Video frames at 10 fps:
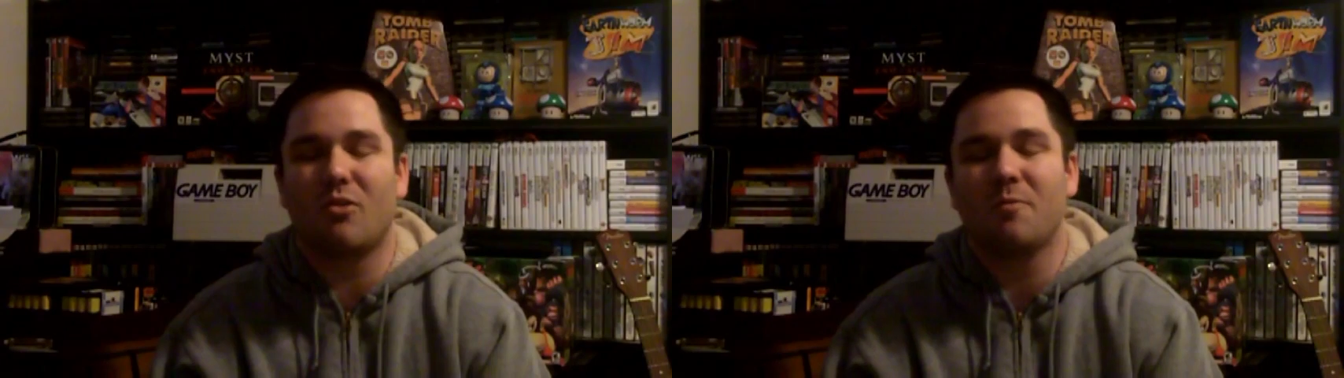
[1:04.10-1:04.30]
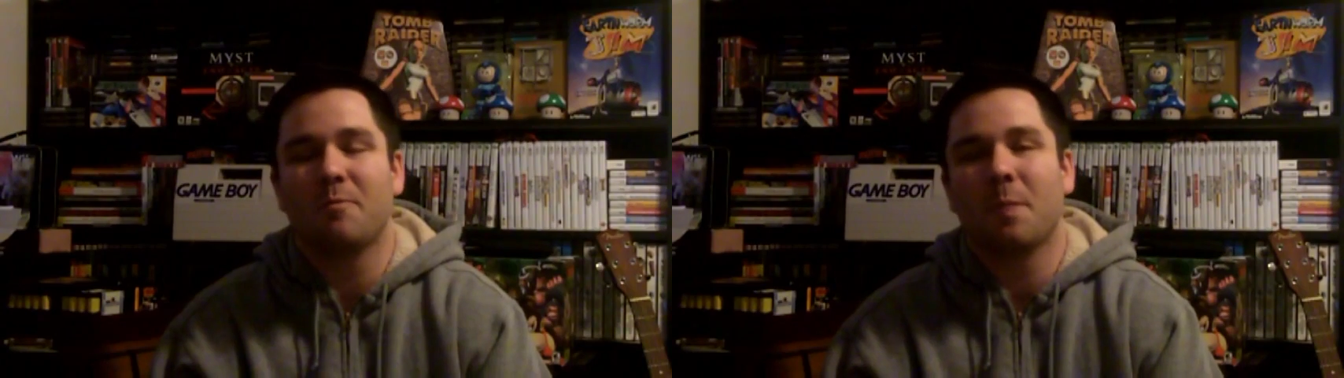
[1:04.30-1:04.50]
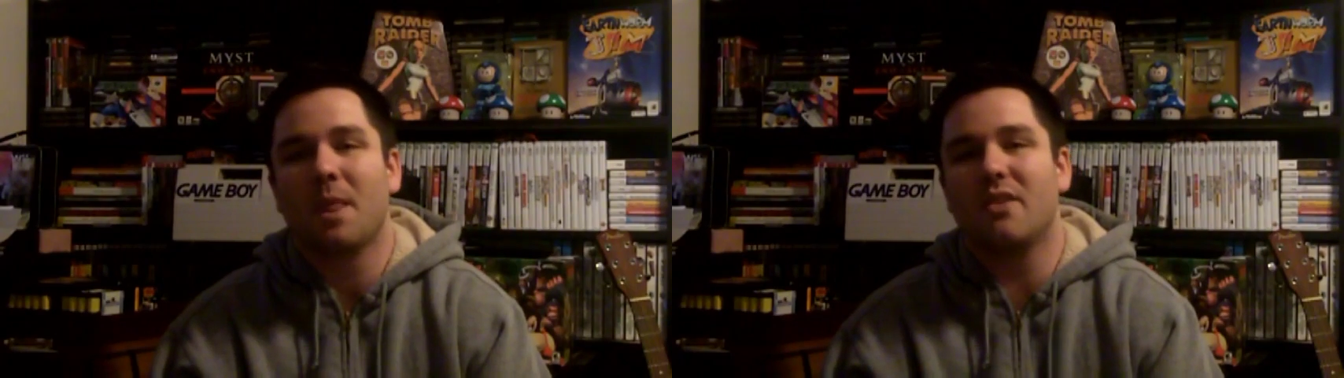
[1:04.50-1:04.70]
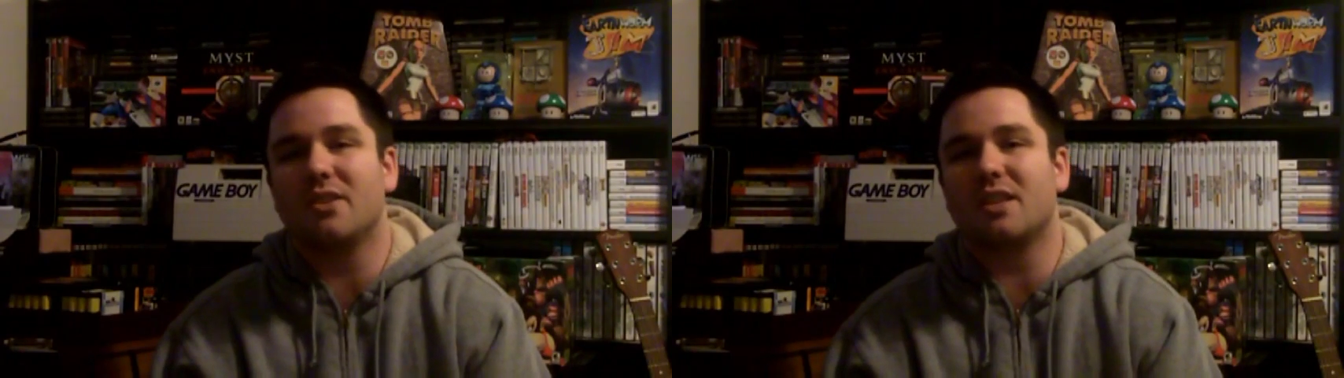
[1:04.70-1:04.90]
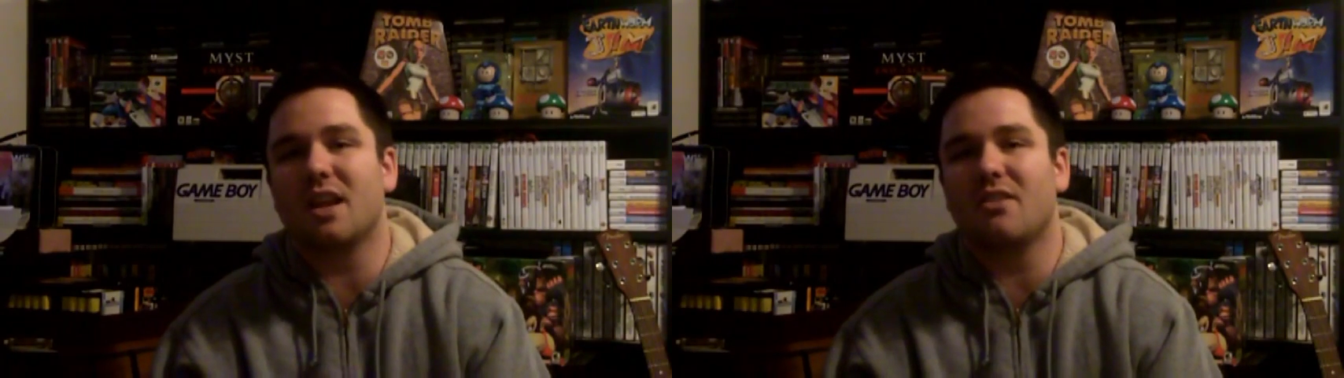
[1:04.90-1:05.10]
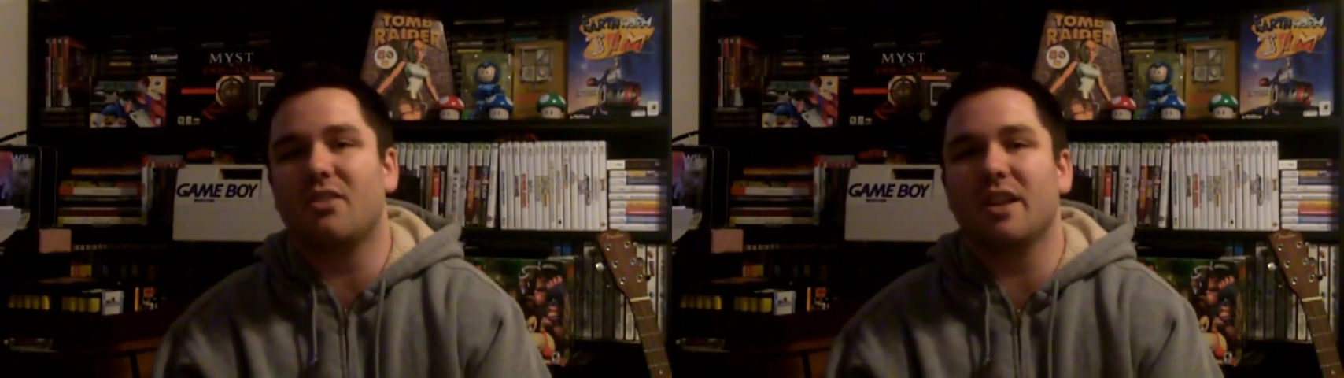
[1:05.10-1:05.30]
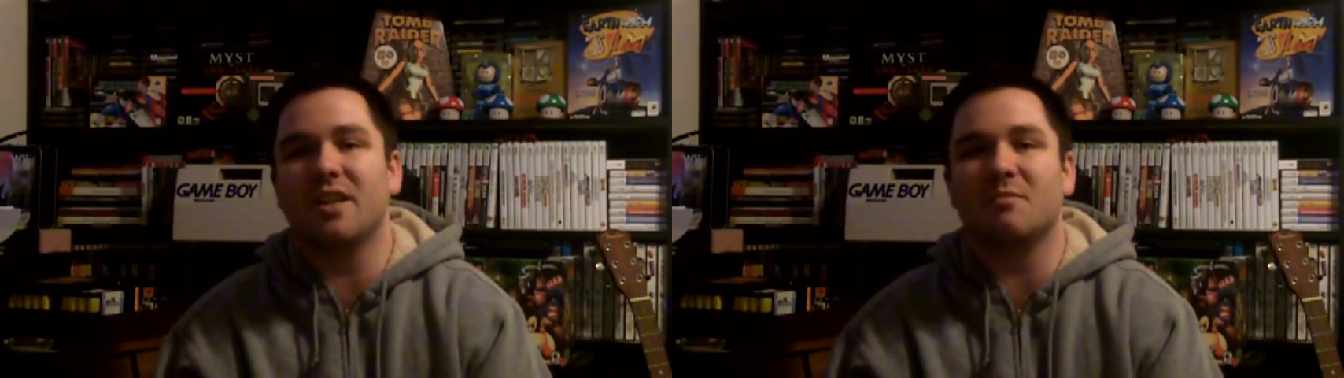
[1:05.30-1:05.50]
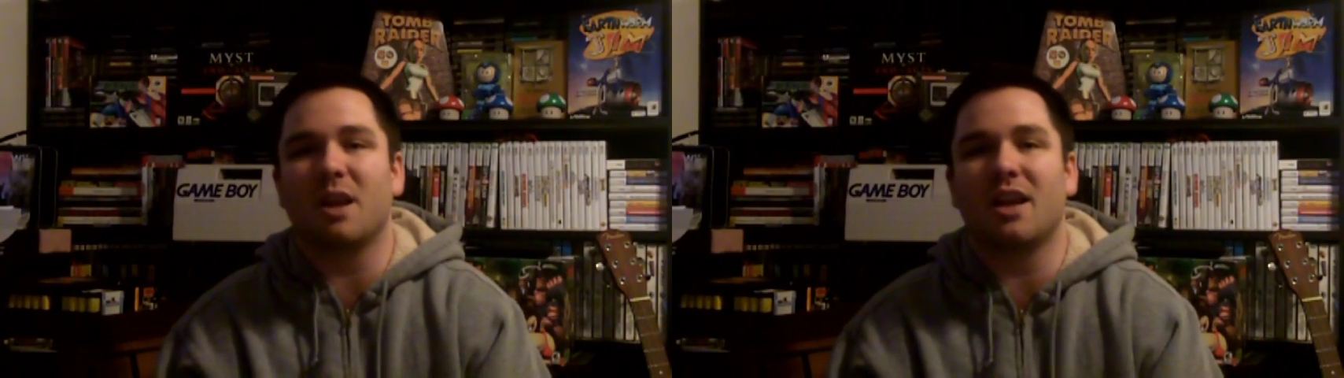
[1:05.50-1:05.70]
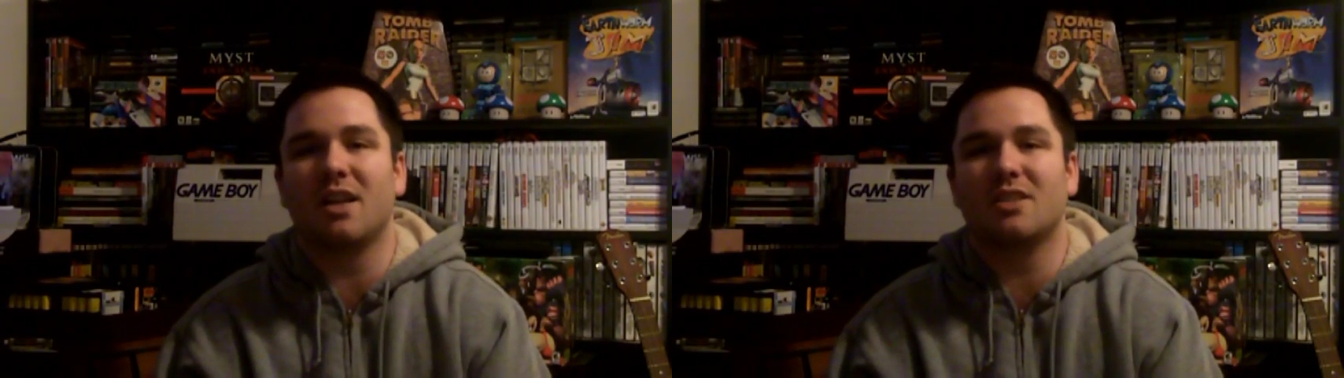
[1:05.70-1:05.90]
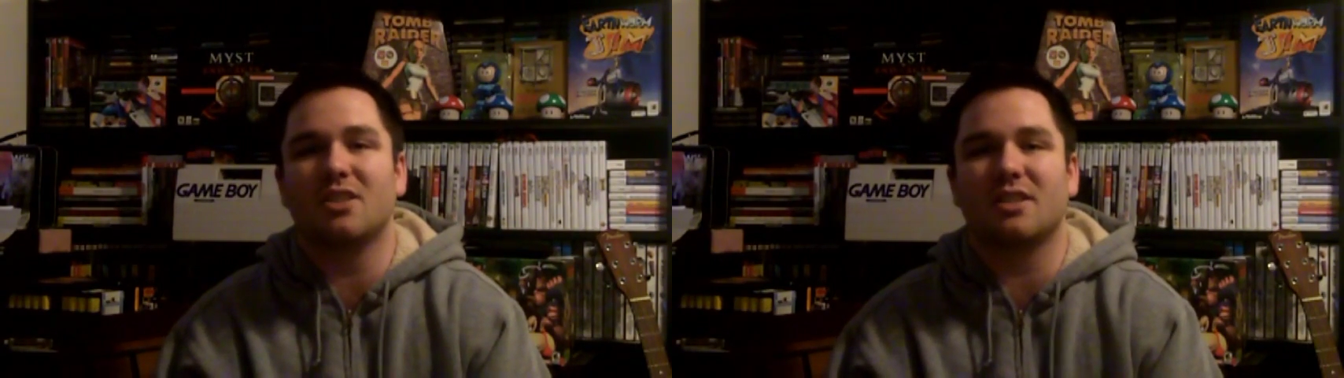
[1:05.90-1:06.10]
cool. And the second thing is, my
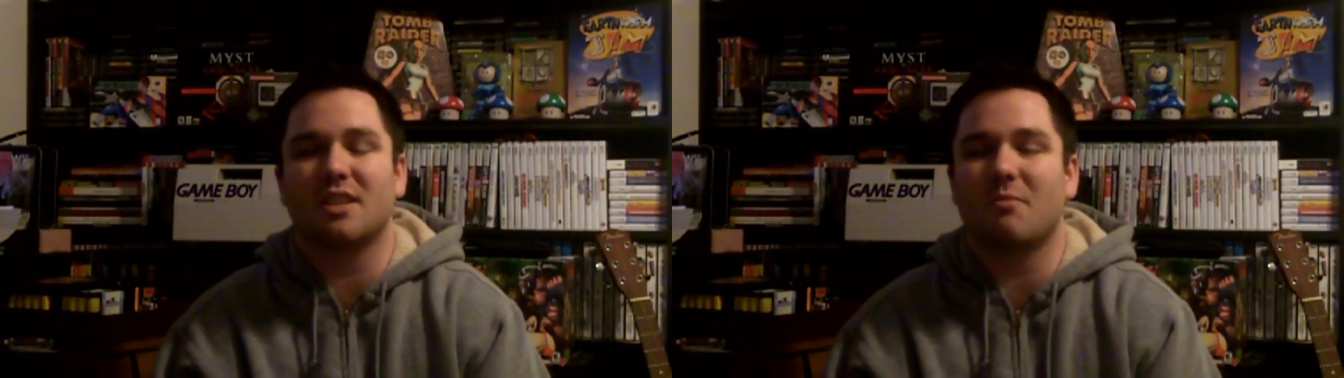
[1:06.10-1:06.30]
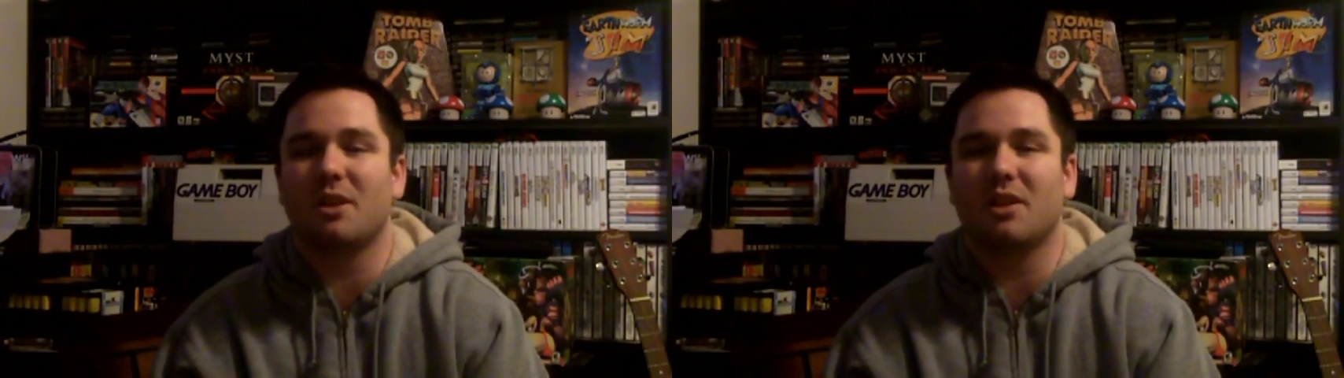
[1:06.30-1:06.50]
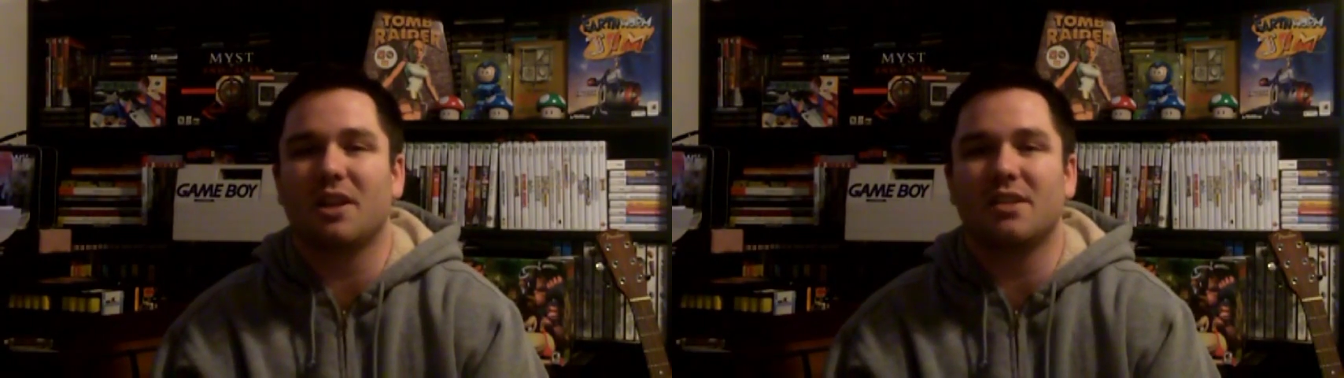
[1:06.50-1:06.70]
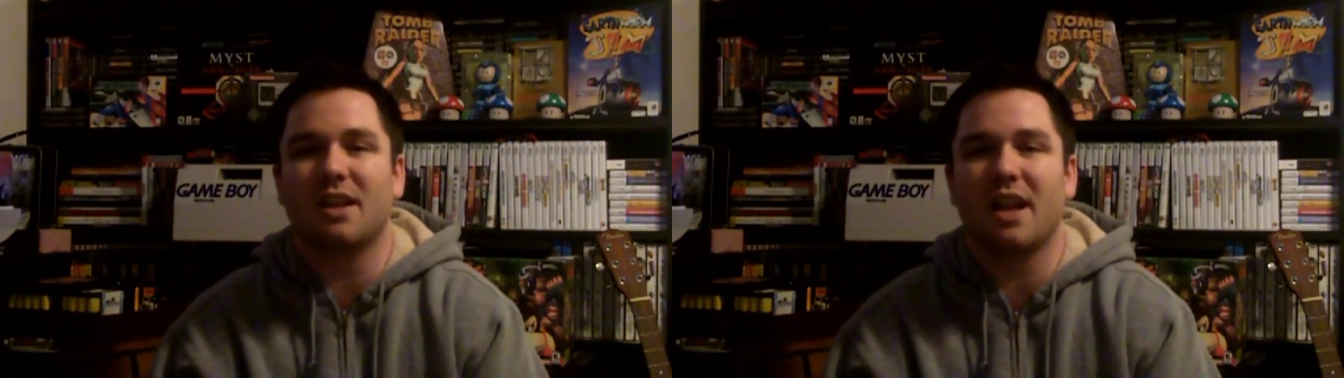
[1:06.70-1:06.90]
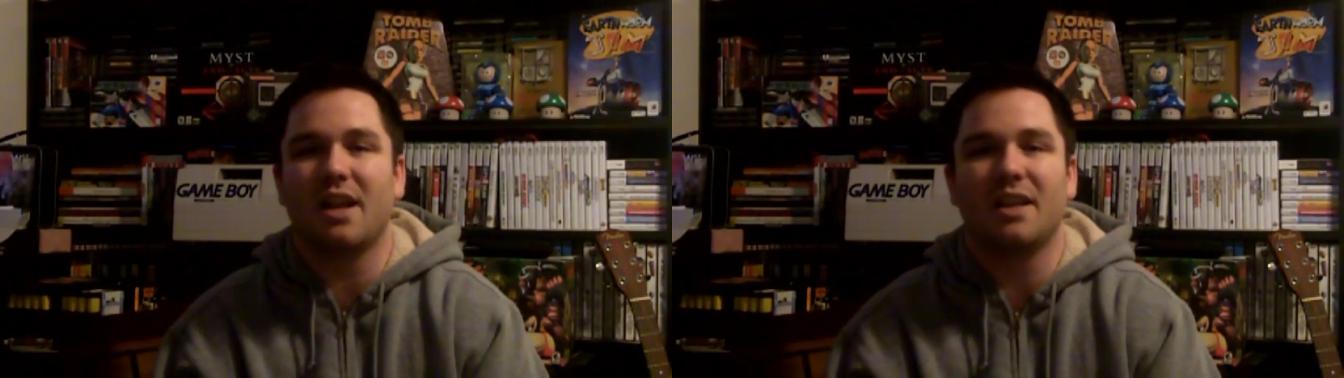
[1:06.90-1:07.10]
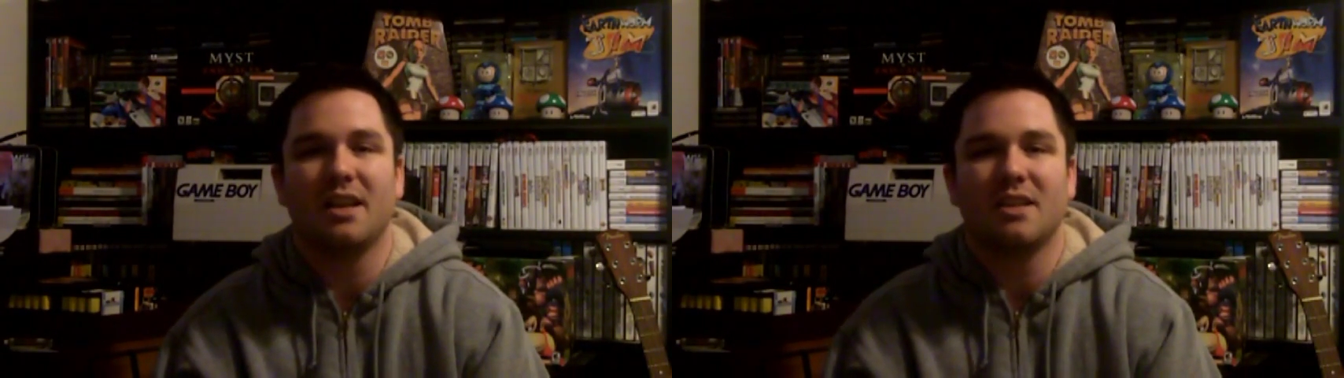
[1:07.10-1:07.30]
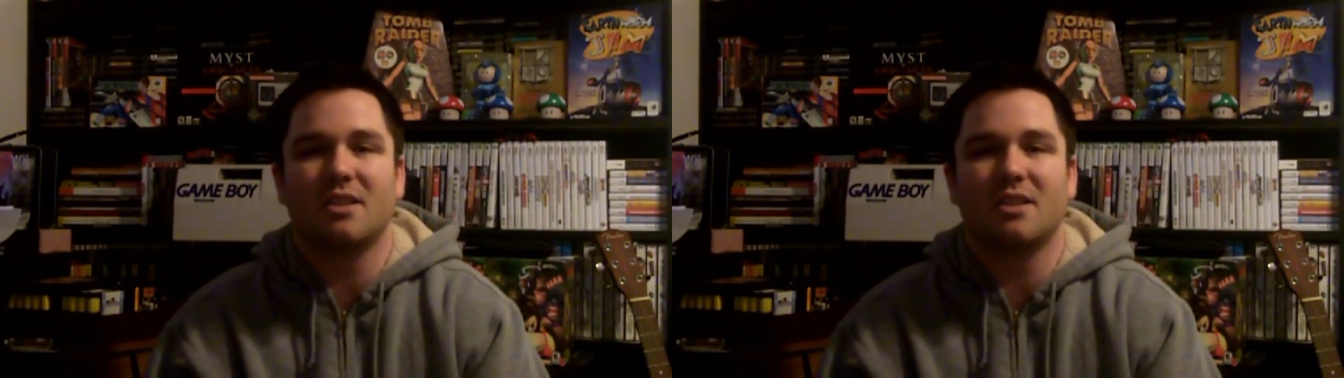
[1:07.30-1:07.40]
cousin just sent me a link today.